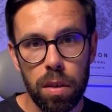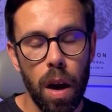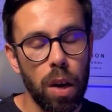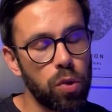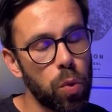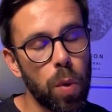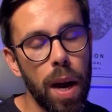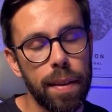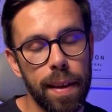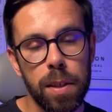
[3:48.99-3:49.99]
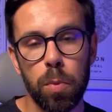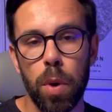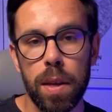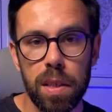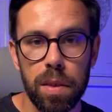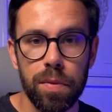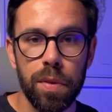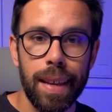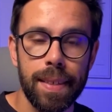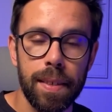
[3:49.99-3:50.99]
how to write expressive
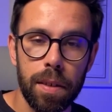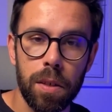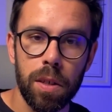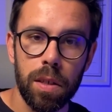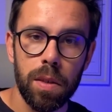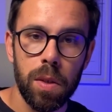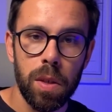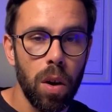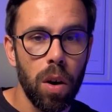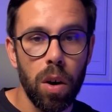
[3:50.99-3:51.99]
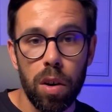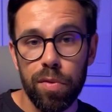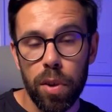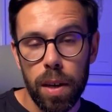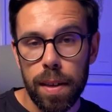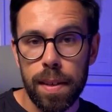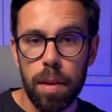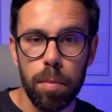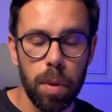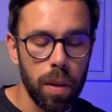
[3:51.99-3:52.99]
assertions, or for
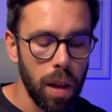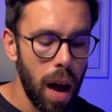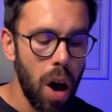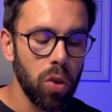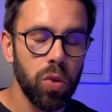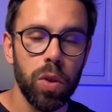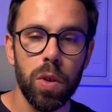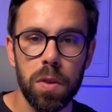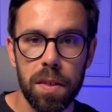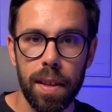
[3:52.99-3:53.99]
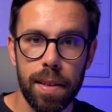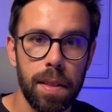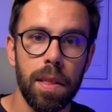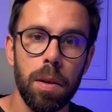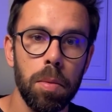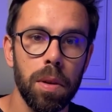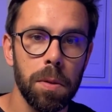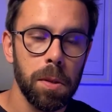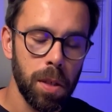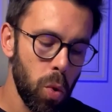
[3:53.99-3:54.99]
example, how to use test
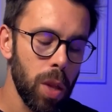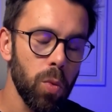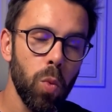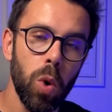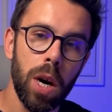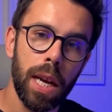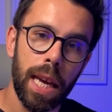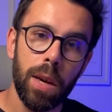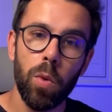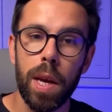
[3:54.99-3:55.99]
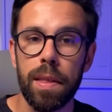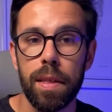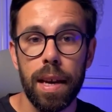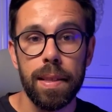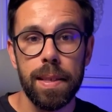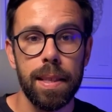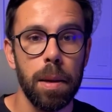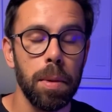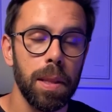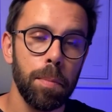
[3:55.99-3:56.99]
doubles when working with
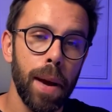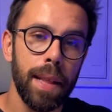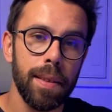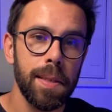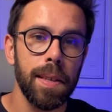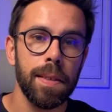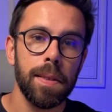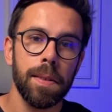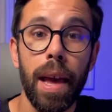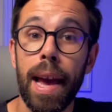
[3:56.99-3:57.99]
unstable dependencies.